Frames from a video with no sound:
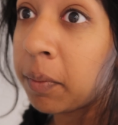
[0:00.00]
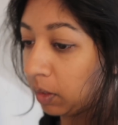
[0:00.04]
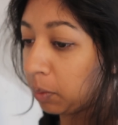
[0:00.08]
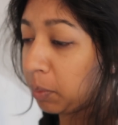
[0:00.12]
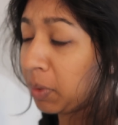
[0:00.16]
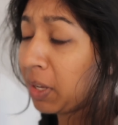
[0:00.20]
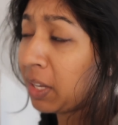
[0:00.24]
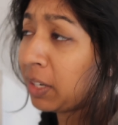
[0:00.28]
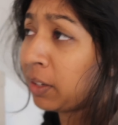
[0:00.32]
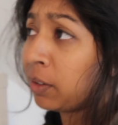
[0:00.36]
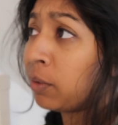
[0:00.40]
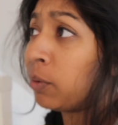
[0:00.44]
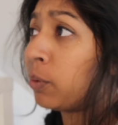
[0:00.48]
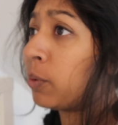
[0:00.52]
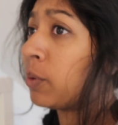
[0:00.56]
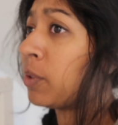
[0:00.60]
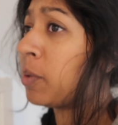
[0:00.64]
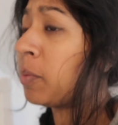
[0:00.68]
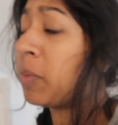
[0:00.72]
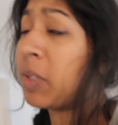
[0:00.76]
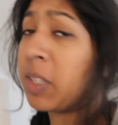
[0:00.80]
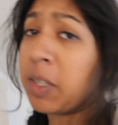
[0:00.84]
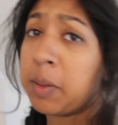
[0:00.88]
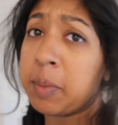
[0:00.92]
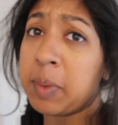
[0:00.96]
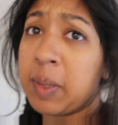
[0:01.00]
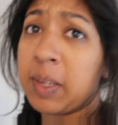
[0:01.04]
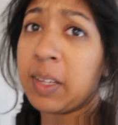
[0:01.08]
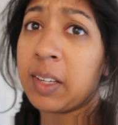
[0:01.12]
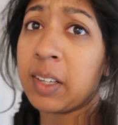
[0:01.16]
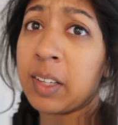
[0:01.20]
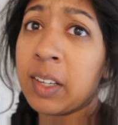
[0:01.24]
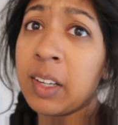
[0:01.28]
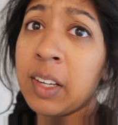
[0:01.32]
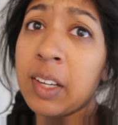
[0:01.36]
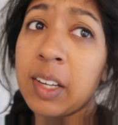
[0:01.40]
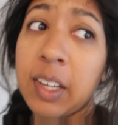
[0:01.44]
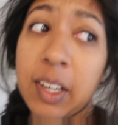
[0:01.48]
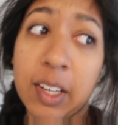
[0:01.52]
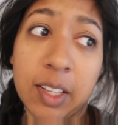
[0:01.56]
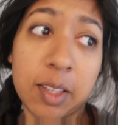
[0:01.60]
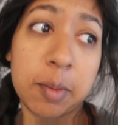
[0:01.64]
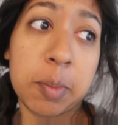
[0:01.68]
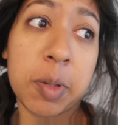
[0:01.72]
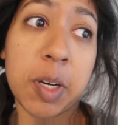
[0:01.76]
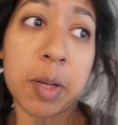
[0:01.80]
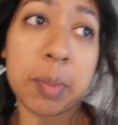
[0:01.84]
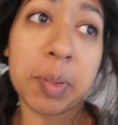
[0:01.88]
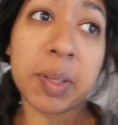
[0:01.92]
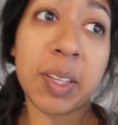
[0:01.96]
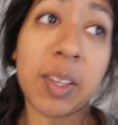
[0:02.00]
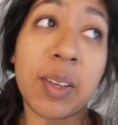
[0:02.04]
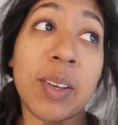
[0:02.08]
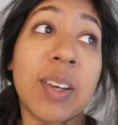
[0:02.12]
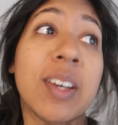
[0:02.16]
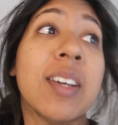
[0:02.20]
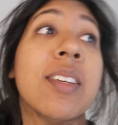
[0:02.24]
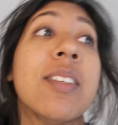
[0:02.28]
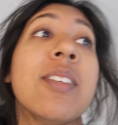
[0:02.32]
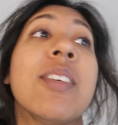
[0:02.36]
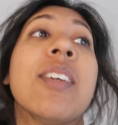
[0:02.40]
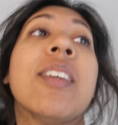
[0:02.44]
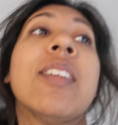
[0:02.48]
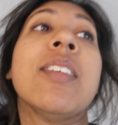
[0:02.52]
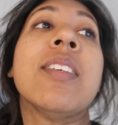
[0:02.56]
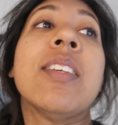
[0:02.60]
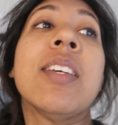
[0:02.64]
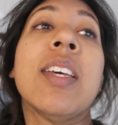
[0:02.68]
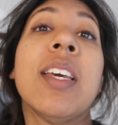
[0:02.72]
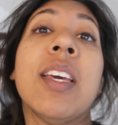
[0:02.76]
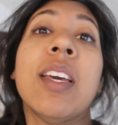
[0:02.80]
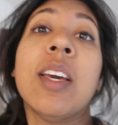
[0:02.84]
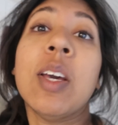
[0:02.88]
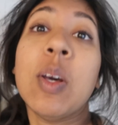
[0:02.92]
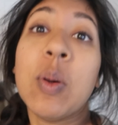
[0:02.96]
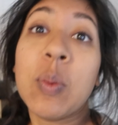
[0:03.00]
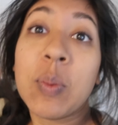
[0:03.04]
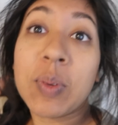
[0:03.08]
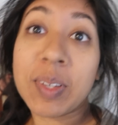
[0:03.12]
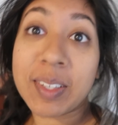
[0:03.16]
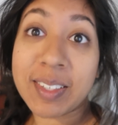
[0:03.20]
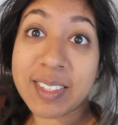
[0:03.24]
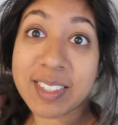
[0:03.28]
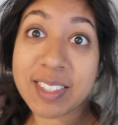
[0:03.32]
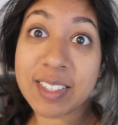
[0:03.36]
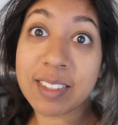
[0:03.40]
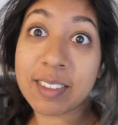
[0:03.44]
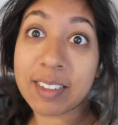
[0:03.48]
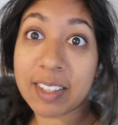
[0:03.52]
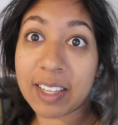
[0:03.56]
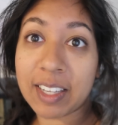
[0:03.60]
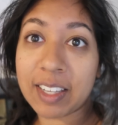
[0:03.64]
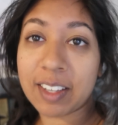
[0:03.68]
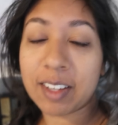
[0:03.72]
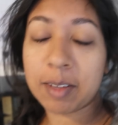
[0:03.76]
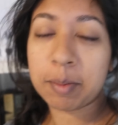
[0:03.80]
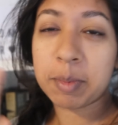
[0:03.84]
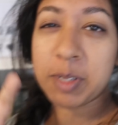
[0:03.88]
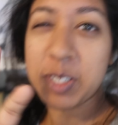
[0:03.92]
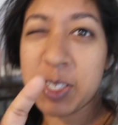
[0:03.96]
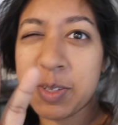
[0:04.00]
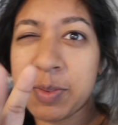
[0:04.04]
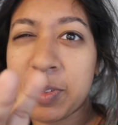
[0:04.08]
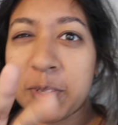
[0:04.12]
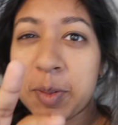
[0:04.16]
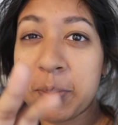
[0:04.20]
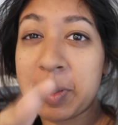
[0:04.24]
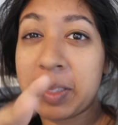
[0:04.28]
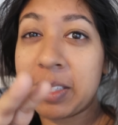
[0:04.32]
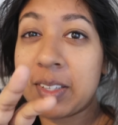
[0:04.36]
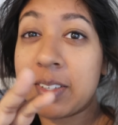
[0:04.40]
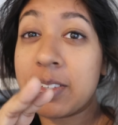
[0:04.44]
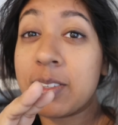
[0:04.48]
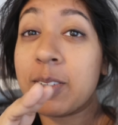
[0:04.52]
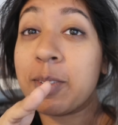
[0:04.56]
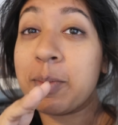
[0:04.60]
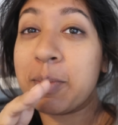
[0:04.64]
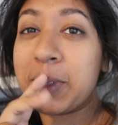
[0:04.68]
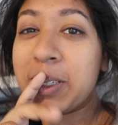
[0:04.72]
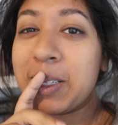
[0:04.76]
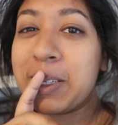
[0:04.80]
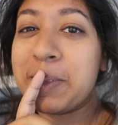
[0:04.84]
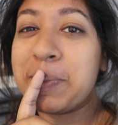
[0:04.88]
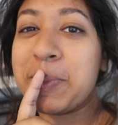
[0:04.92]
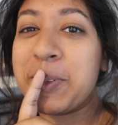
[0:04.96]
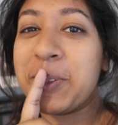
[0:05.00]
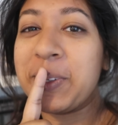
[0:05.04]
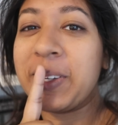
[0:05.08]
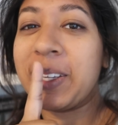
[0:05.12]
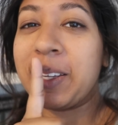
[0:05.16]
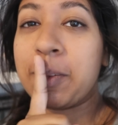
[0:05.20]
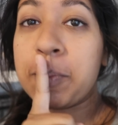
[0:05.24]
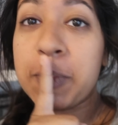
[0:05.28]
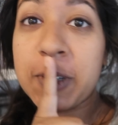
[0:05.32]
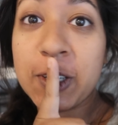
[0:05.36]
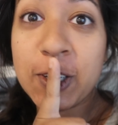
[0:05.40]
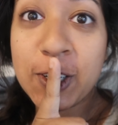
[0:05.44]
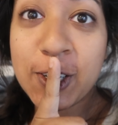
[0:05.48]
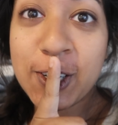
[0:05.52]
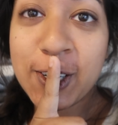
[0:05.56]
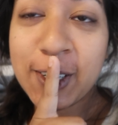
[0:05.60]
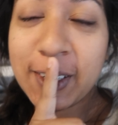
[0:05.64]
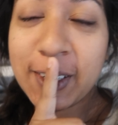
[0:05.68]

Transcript: We had an awesome time here at the barbecue. As you can see, we are still here. I'm actually filming this on Monday morning, but